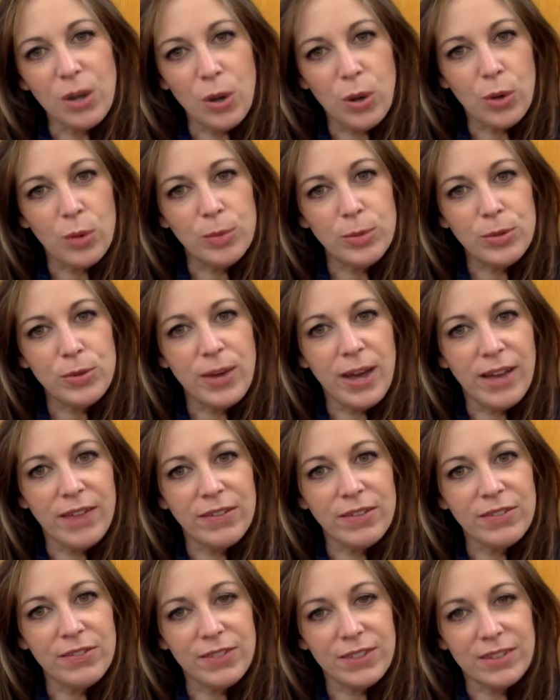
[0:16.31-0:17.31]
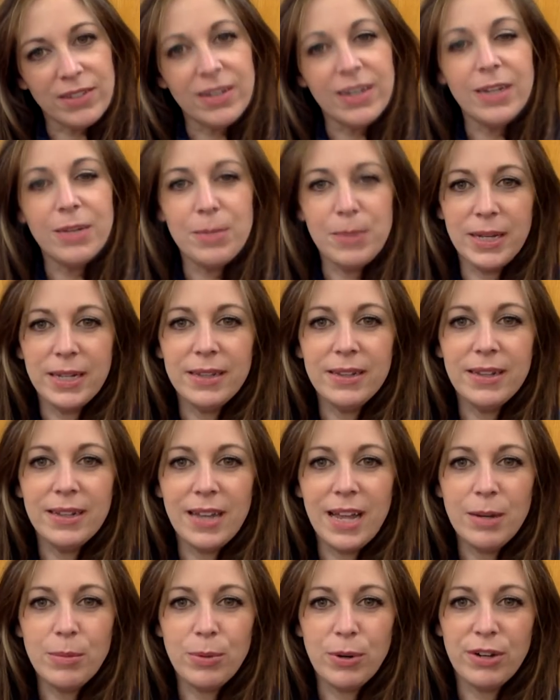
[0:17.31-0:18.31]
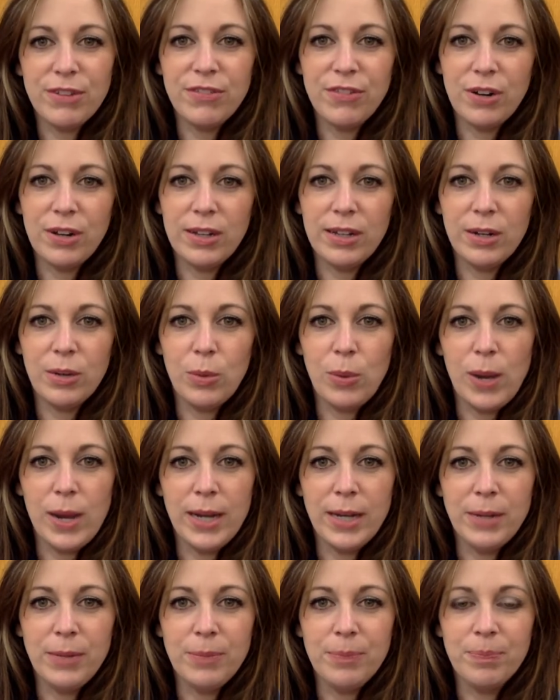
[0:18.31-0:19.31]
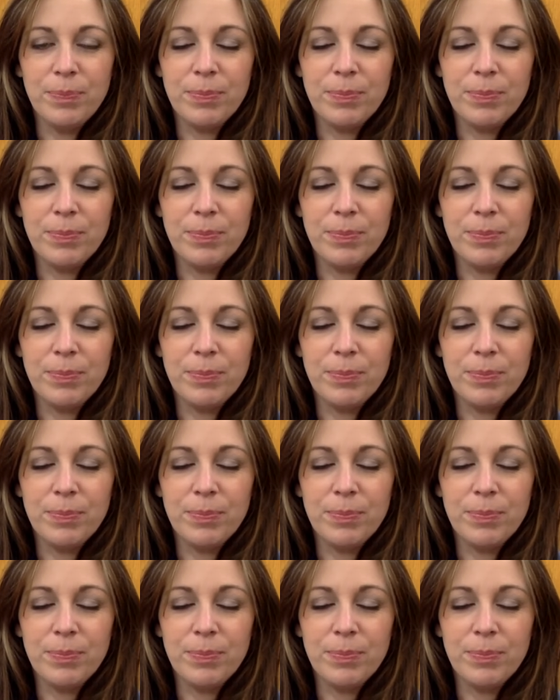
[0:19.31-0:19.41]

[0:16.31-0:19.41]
home who haven't visited me in the library for a little while.